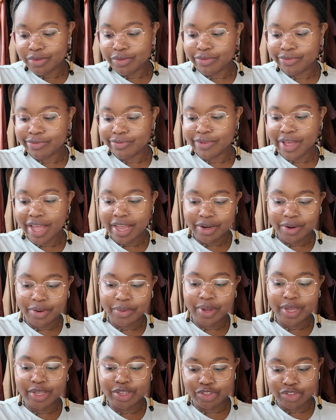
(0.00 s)
find a
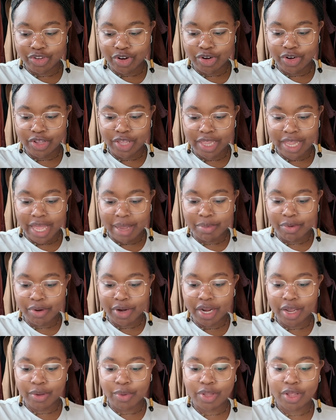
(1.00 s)
way to start
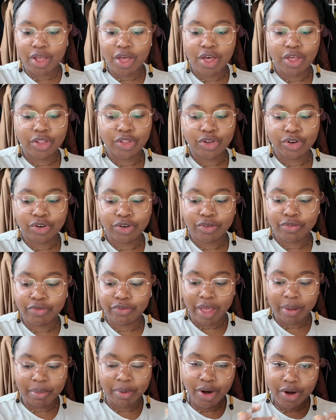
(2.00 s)
collaborating with other
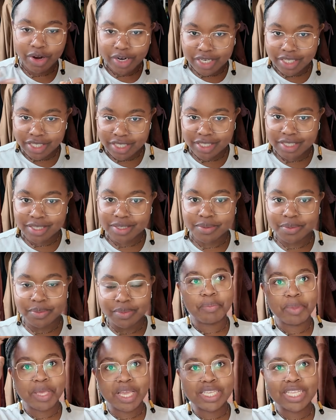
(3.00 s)
fiber artists,
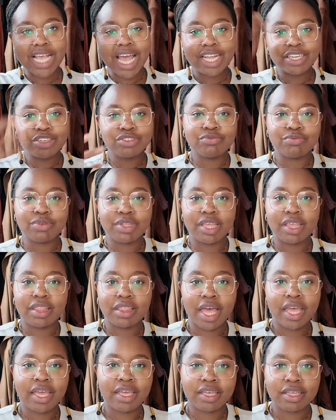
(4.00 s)
because I just really
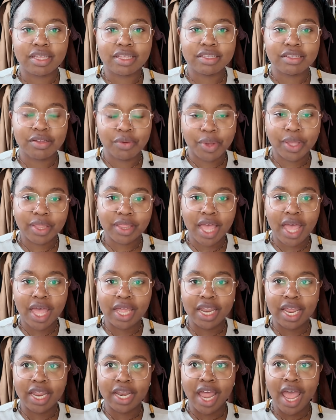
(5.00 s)
like doing
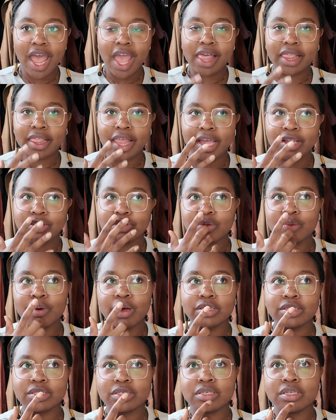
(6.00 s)
that. And I like to
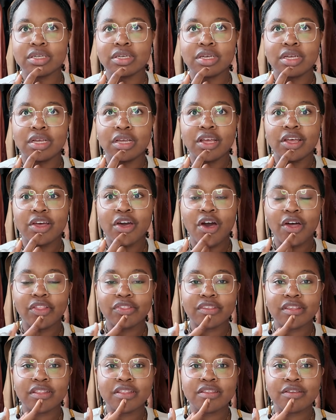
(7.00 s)
watch
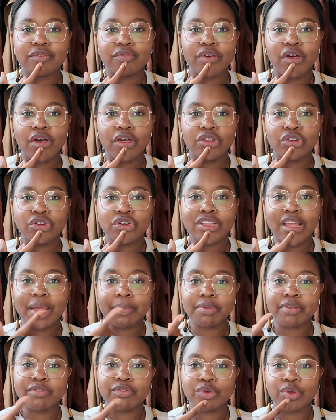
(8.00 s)
content of other
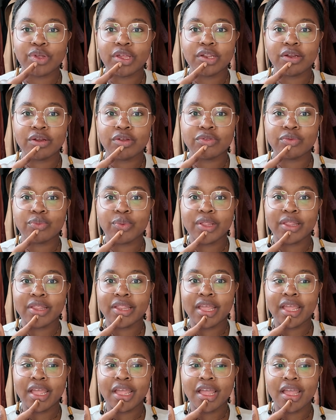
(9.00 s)
types of creators when
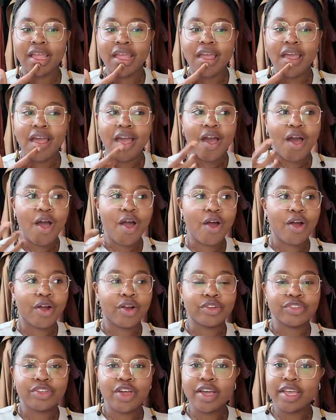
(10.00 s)
they
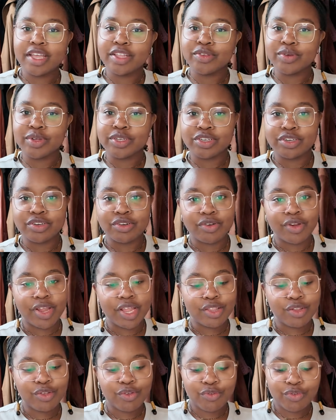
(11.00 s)
are talking to each other or
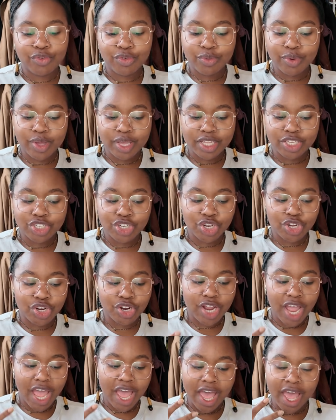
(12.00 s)
interviewing each
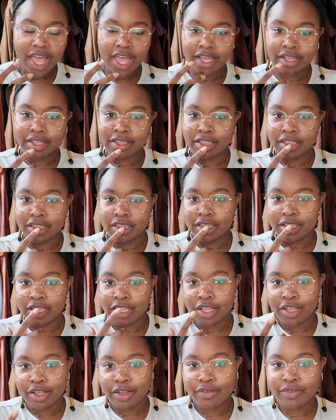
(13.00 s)
other. I
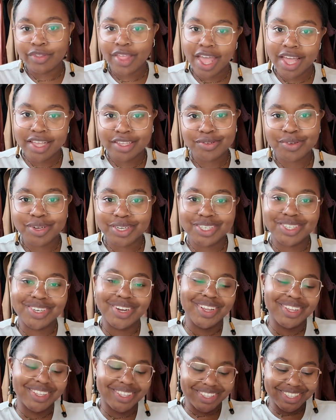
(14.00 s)
love to ask
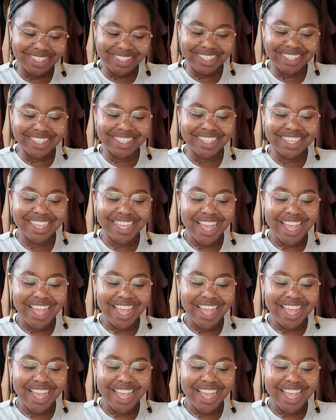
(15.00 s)
questions.